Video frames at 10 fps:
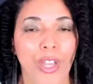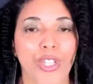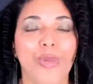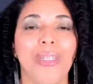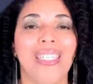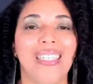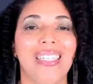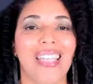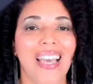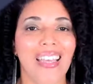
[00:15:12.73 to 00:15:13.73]
So
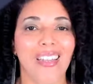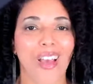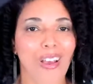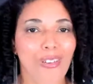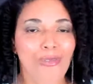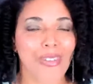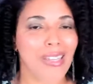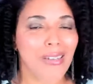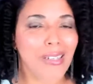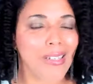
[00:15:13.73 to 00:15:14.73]
instead of
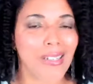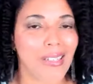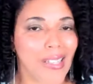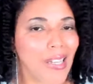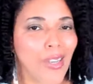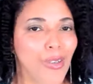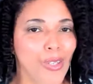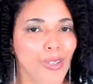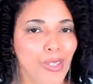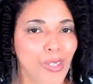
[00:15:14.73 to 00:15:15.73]
it just sitting on
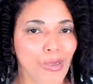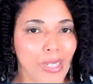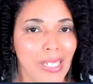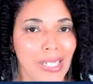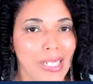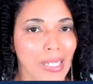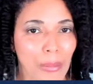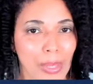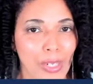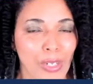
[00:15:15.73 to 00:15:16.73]
your to do list as
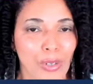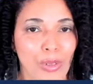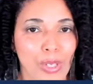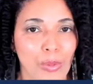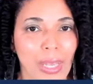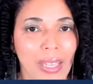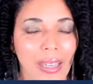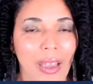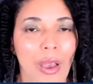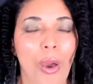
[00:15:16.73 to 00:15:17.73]
something to do this
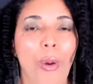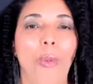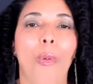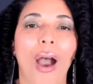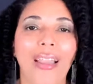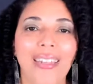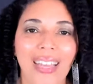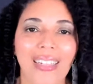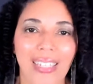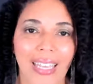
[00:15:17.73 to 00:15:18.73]
week, why
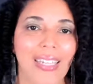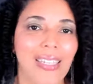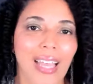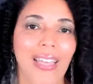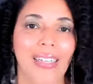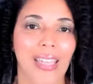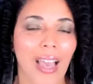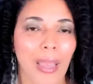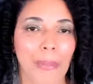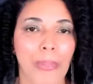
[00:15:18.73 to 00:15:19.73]
not set aside
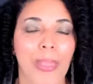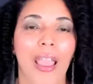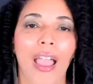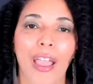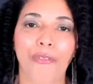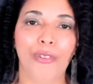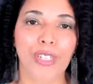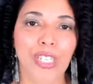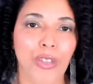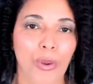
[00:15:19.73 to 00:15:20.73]
time every
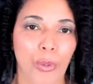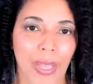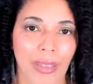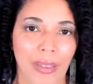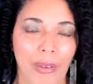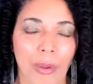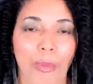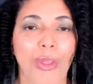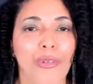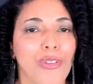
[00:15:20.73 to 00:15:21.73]
single week?
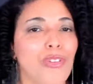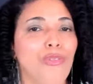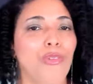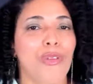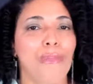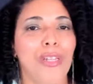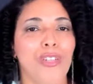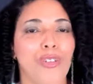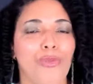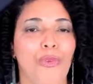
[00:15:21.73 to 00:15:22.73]
Whether it's 30
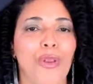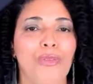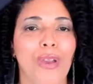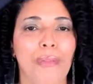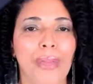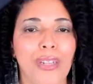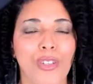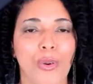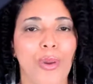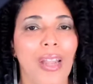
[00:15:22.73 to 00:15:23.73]
minutes, 45
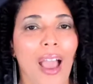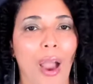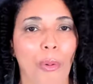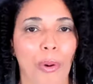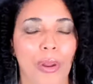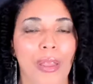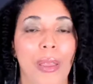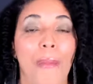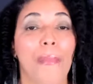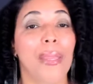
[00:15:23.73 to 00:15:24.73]
minutes, or an hour.
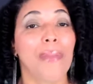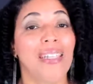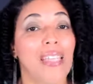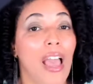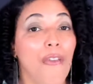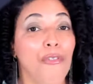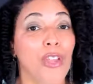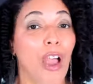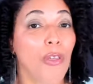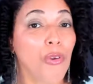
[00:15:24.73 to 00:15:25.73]
Maybe it's
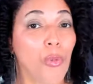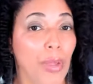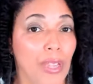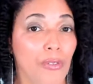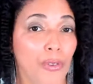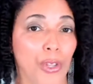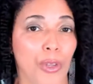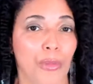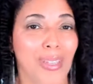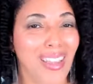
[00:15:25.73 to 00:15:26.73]
every other week for
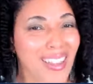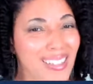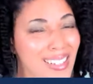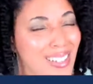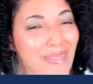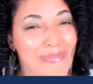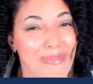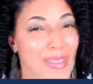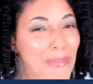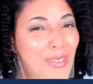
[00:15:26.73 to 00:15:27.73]
you because
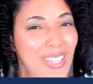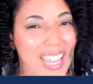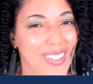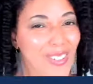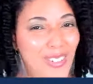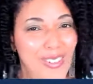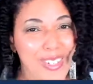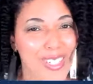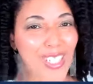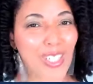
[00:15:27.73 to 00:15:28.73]
maybe your calendar is
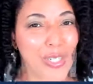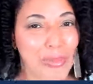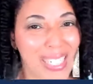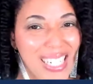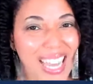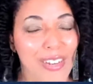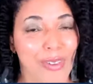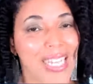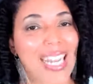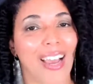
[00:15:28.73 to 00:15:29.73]
just a little bit tight
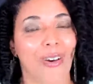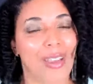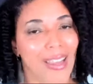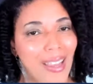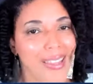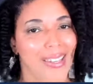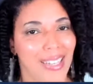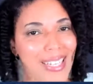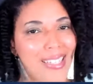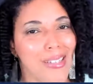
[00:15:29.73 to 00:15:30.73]
right now and you
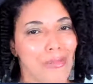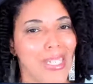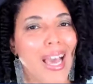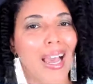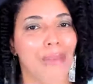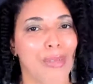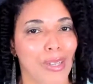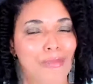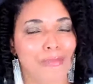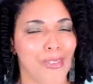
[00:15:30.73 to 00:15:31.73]
need some time
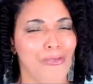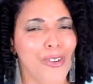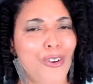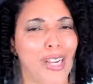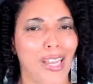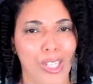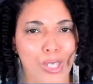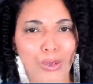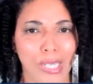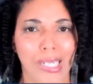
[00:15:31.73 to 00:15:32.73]
to figure out how to
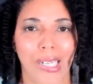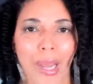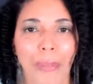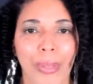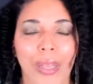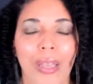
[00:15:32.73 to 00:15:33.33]
loosen it up.